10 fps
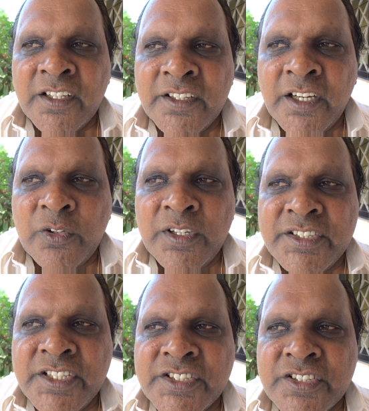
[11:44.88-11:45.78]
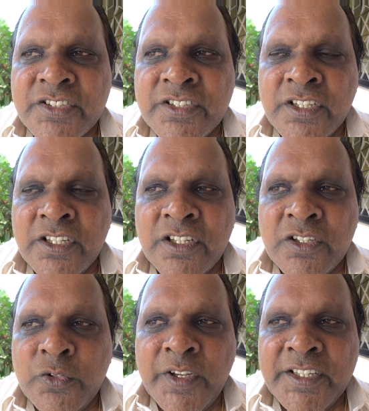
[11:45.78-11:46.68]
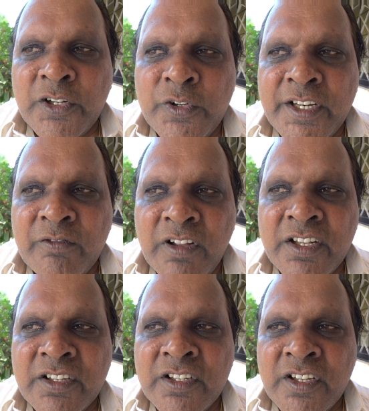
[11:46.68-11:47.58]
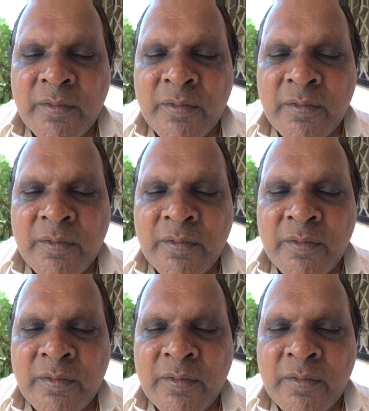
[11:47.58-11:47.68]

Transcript: Not only just doing the routine work,